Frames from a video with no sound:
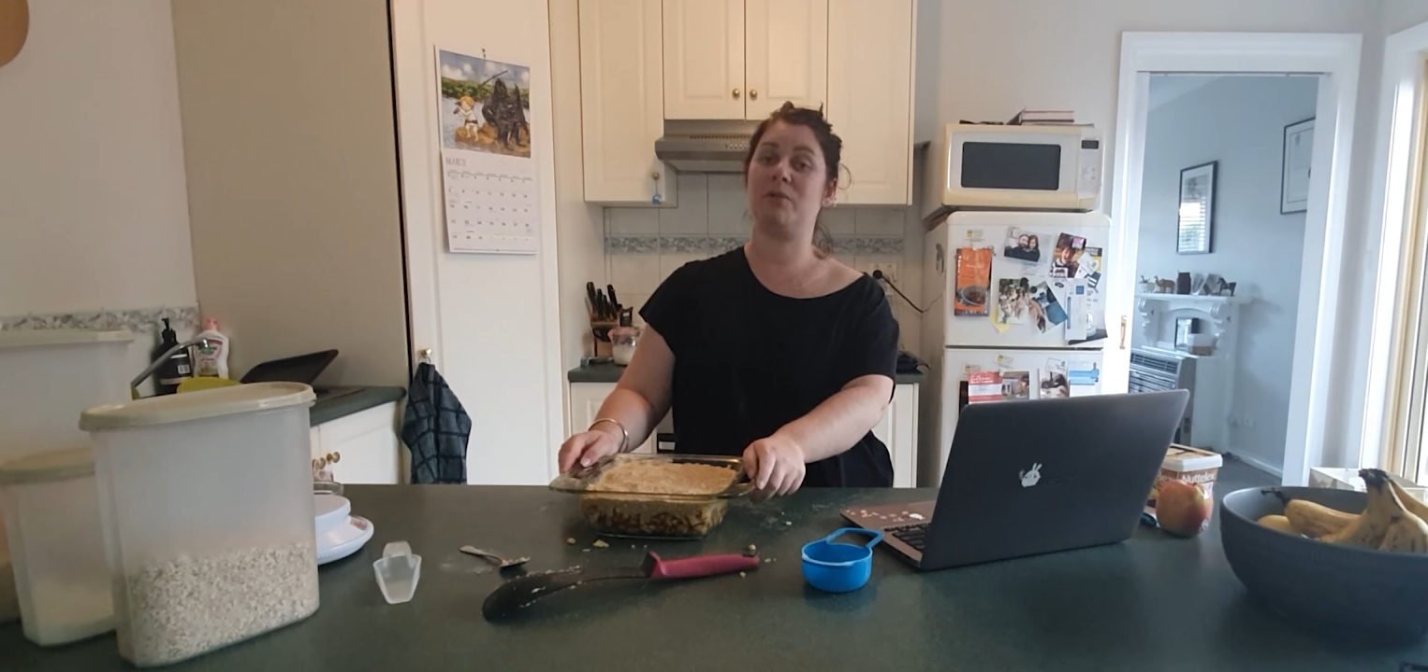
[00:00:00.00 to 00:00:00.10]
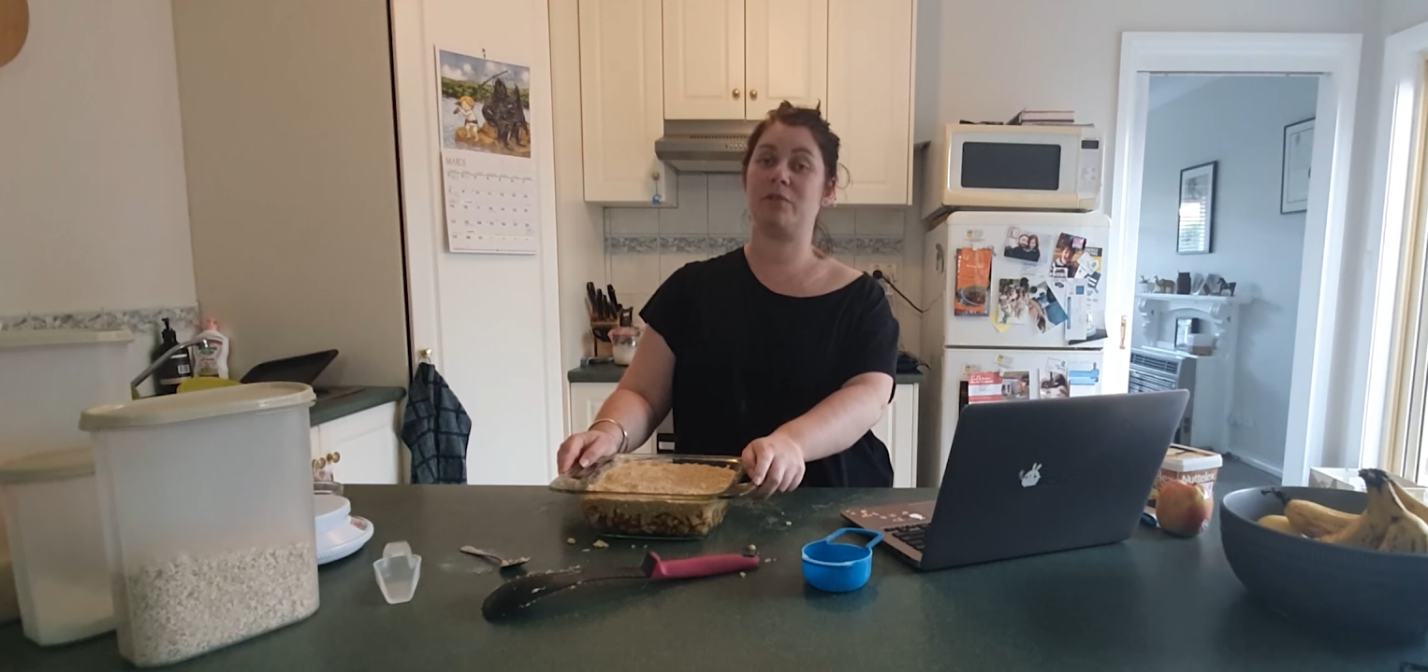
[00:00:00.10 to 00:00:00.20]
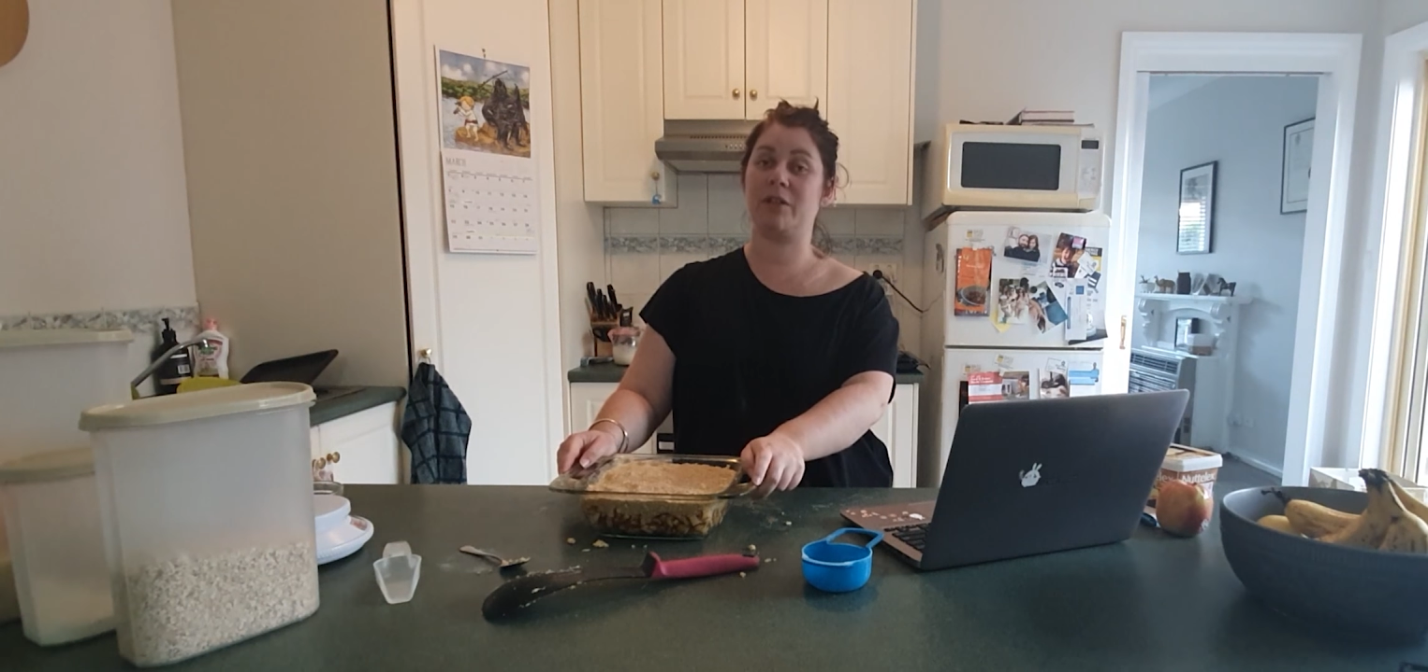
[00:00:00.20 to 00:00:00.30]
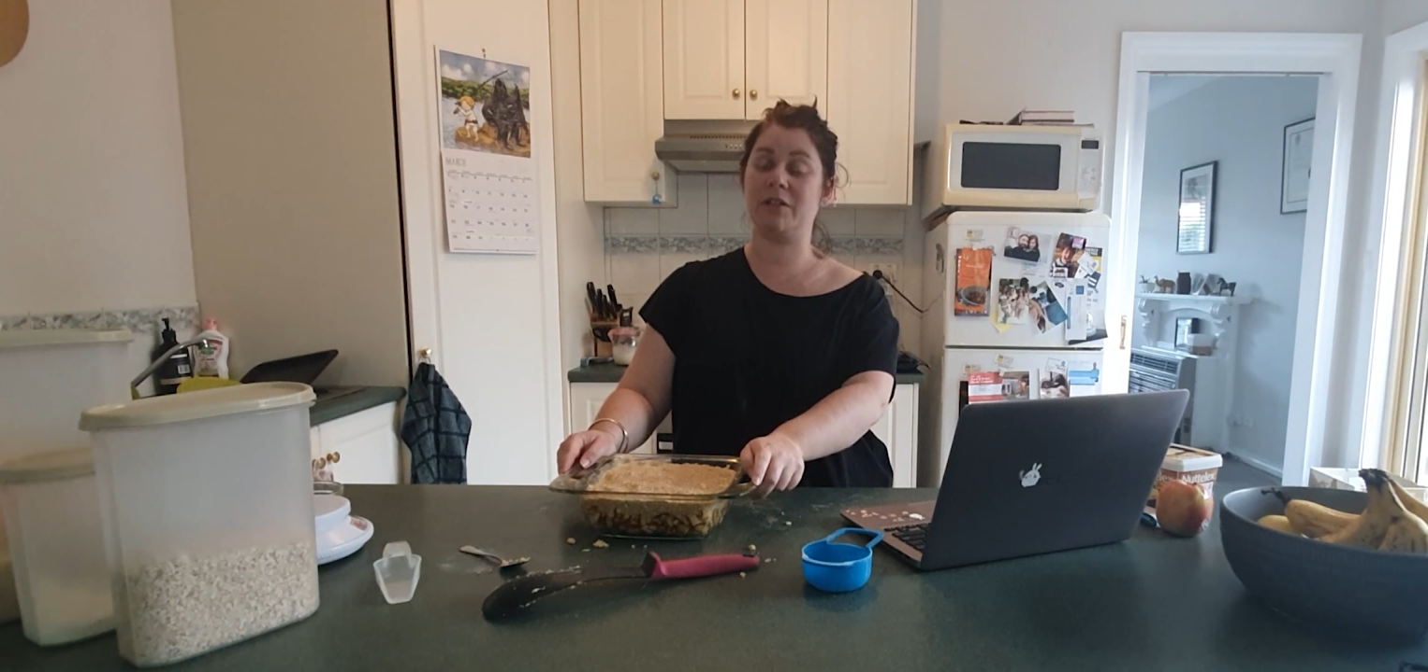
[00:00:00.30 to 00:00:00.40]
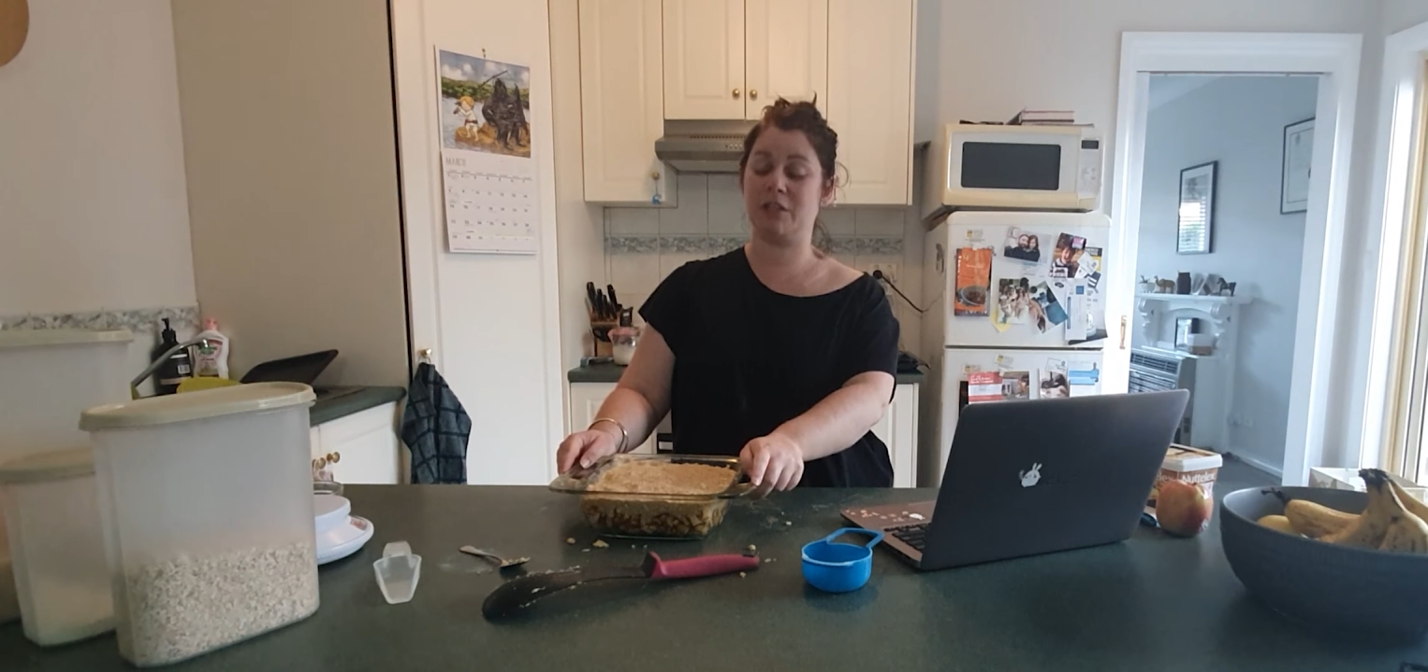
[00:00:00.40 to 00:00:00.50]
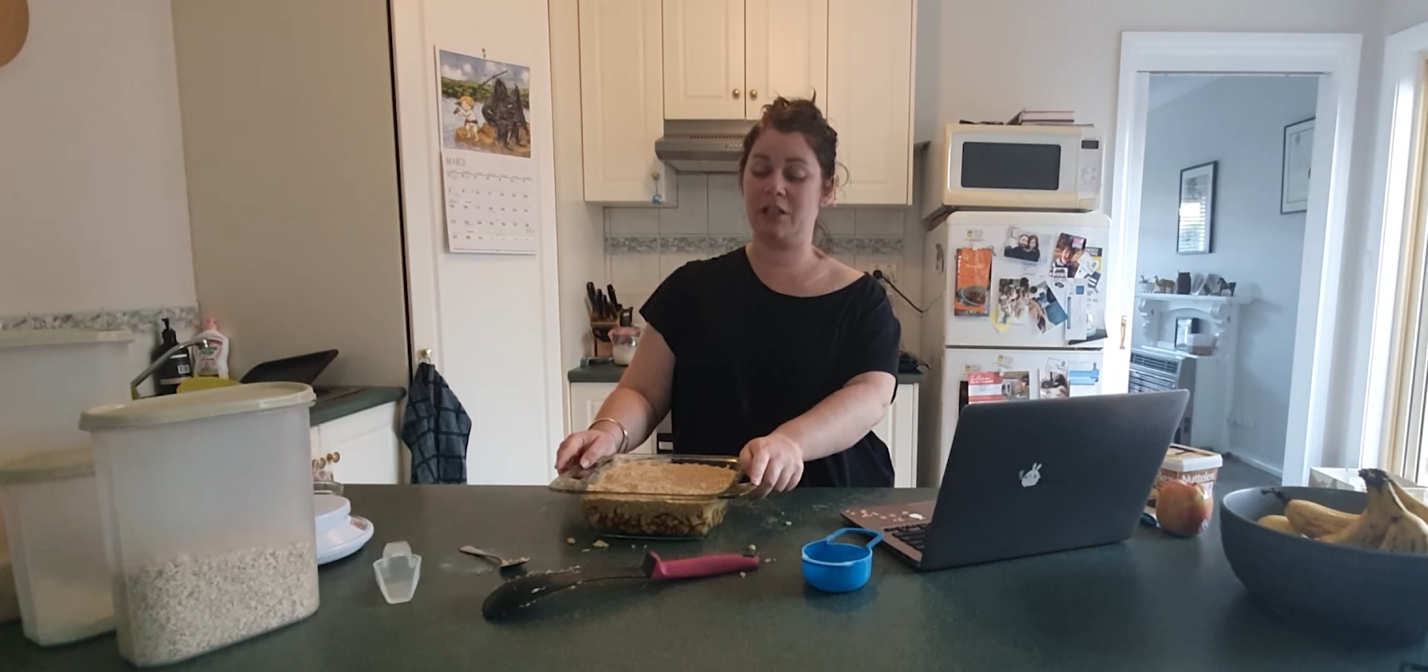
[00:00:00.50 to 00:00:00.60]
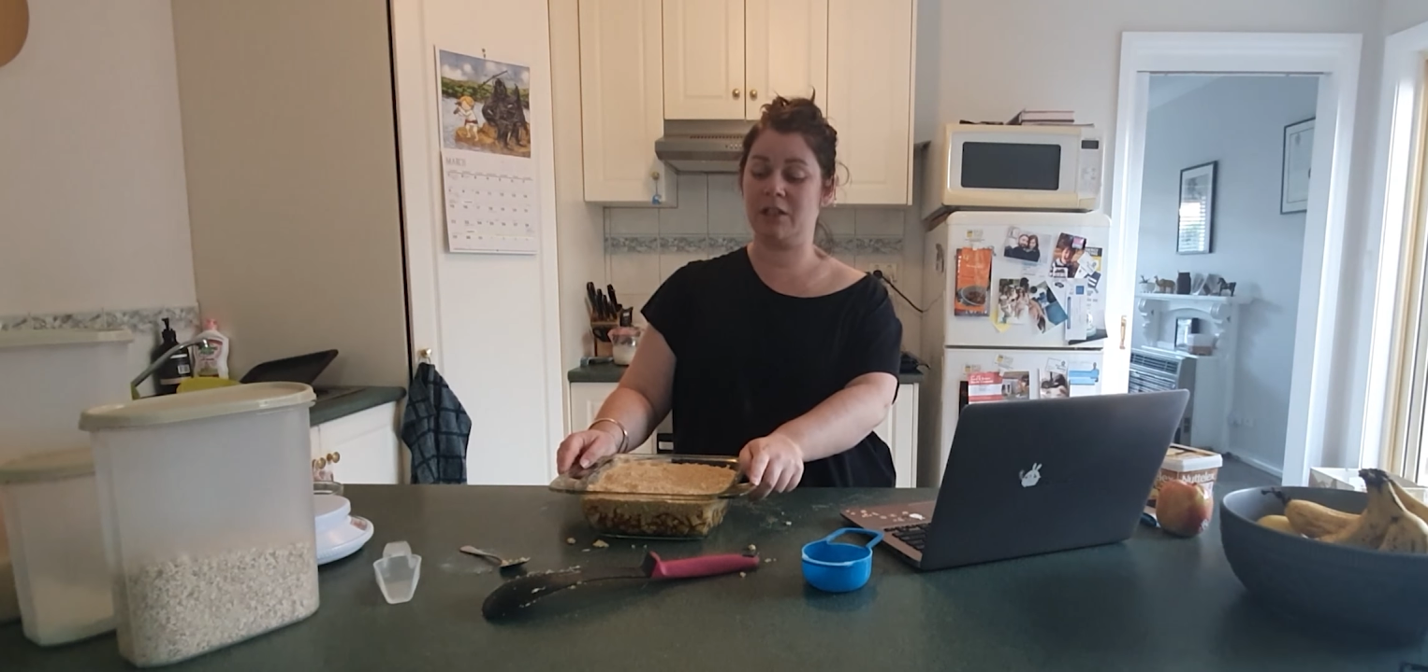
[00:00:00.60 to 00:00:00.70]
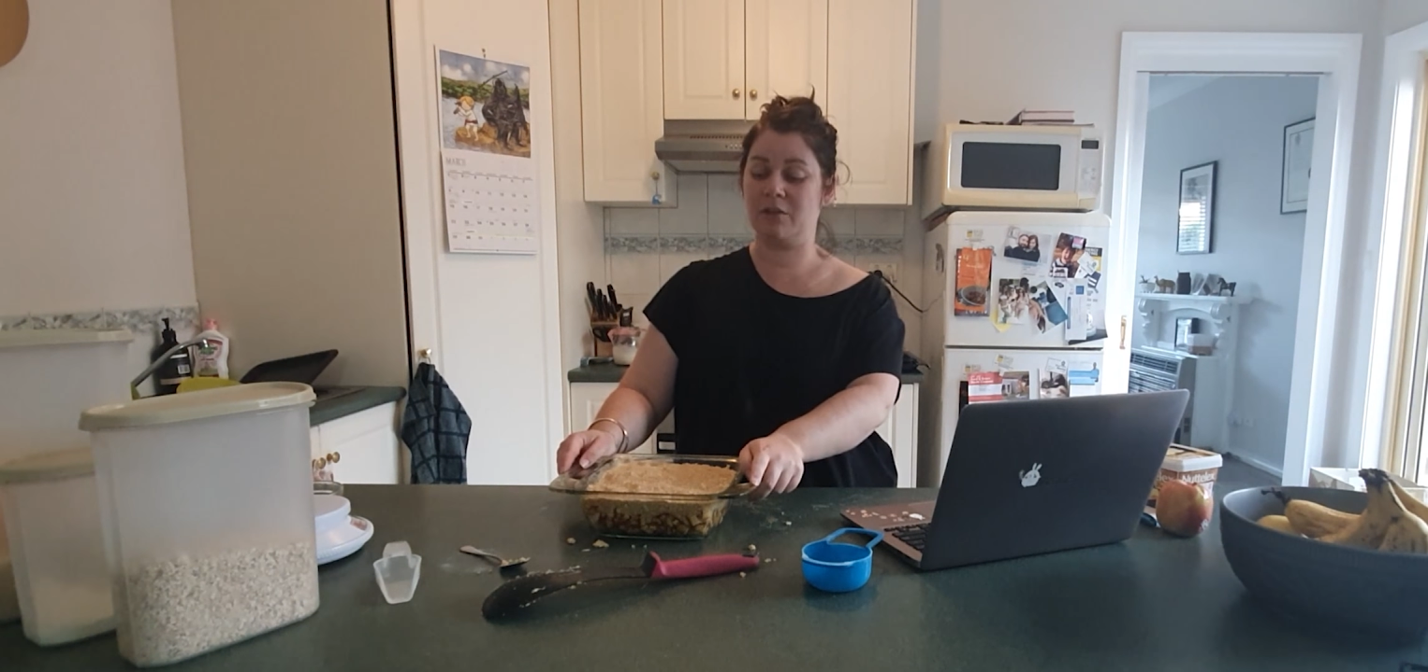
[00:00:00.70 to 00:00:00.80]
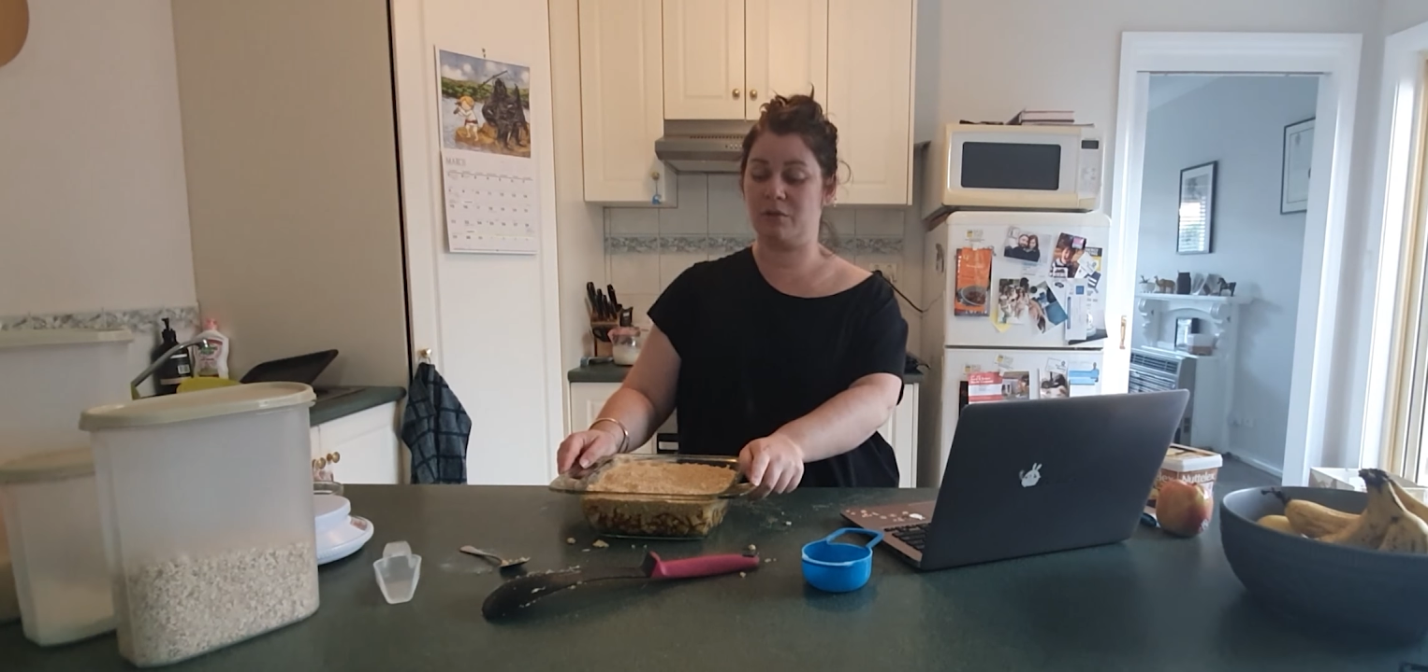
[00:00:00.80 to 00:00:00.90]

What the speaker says: crunchy